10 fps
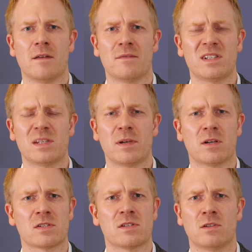This is
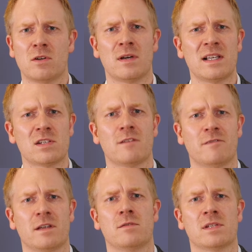because the law is
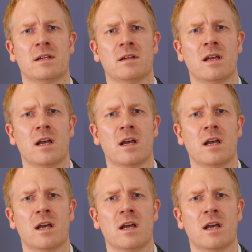confusing